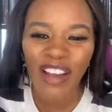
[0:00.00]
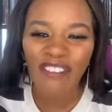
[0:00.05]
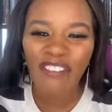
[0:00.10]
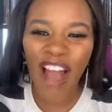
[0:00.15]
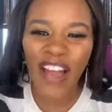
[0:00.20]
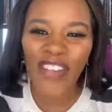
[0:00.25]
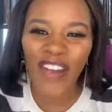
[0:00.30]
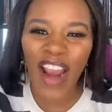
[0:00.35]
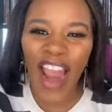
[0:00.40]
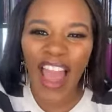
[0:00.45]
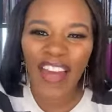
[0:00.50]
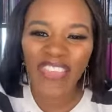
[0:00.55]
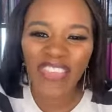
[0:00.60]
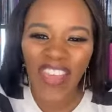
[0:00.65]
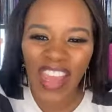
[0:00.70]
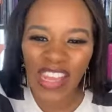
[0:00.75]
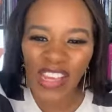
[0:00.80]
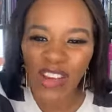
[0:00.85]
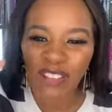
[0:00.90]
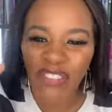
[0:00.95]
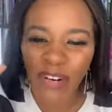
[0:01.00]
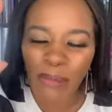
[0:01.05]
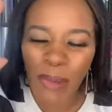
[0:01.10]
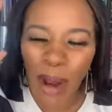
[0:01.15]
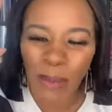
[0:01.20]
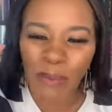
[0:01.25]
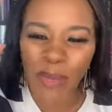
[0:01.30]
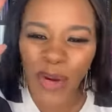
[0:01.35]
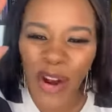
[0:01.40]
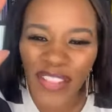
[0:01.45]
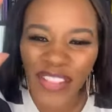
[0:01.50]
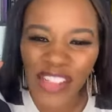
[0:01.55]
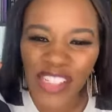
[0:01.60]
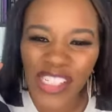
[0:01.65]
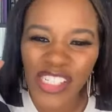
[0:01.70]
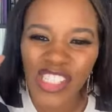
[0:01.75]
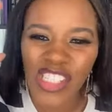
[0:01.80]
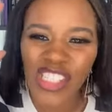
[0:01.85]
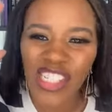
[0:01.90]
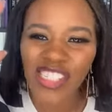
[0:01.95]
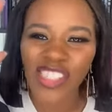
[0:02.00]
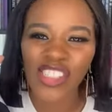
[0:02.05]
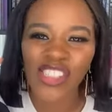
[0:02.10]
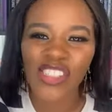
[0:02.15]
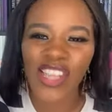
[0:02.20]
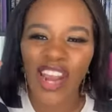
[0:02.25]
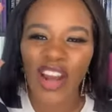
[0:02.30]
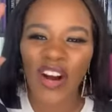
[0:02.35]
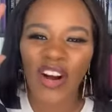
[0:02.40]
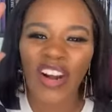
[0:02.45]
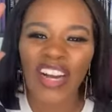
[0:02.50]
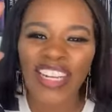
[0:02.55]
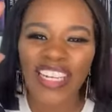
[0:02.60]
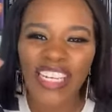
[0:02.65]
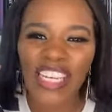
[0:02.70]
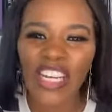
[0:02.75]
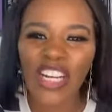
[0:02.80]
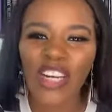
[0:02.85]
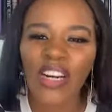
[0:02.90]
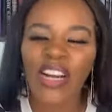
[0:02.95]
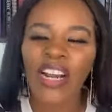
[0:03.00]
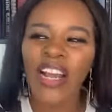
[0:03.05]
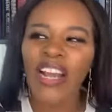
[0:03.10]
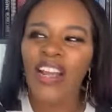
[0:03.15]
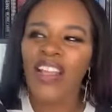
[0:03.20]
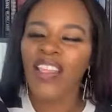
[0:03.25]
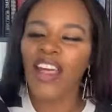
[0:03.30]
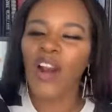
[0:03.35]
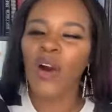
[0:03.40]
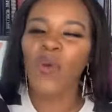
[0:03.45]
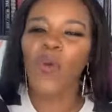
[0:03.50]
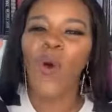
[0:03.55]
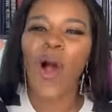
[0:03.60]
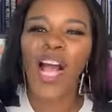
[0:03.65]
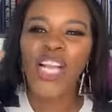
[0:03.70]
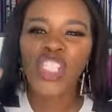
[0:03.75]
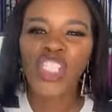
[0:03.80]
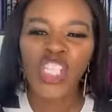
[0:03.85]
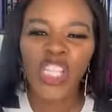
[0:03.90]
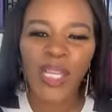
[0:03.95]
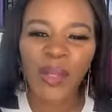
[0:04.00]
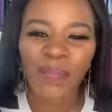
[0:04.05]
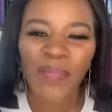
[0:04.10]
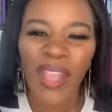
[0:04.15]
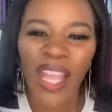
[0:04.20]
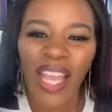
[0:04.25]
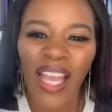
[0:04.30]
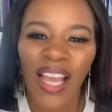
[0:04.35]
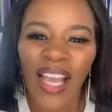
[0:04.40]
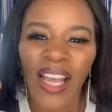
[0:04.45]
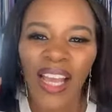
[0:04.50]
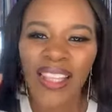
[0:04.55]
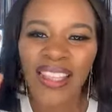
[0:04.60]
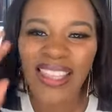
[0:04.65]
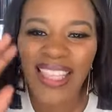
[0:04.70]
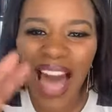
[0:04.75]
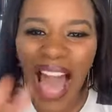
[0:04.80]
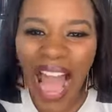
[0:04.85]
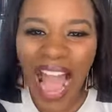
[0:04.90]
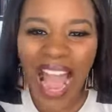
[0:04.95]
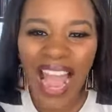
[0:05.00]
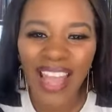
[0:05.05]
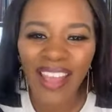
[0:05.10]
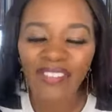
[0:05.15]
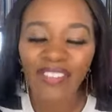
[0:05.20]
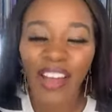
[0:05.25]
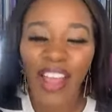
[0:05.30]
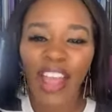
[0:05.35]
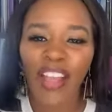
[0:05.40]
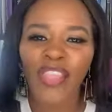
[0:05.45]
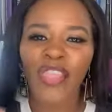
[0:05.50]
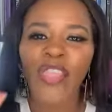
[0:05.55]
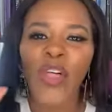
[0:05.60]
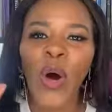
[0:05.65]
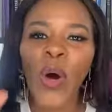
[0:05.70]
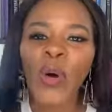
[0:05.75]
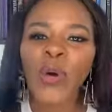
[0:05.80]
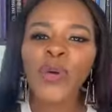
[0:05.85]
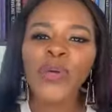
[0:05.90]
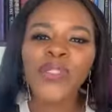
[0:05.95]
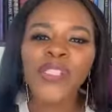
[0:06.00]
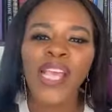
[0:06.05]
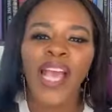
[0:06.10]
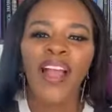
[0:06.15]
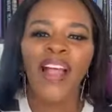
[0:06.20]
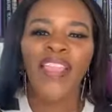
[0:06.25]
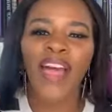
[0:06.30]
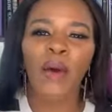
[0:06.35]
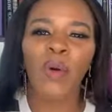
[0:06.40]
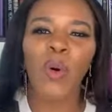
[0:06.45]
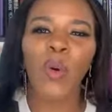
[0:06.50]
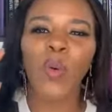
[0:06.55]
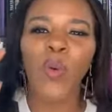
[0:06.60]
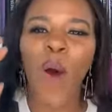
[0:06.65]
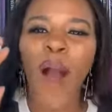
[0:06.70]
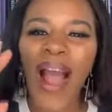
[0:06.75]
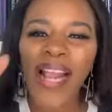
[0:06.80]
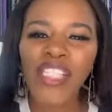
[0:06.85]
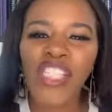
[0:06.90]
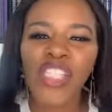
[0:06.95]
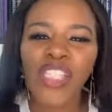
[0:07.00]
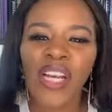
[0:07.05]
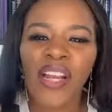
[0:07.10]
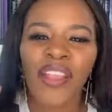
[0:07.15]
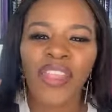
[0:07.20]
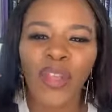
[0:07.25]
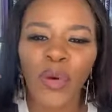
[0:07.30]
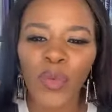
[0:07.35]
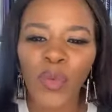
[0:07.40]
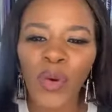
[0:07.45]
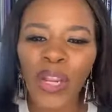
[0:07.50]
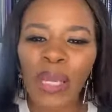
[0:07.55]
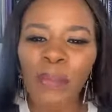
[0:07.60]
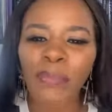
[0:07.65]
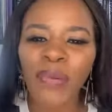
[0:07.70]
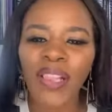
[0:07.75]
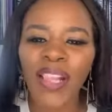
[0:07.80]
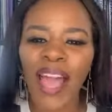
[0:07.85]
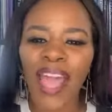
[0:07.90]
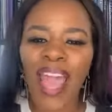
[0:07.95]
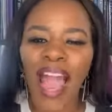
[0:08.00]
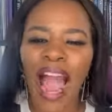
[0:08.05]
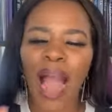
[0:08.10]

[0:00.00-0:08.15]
Father, I thank you for my brothers and sisters that are on here, that are watching live and those that will watch the replay.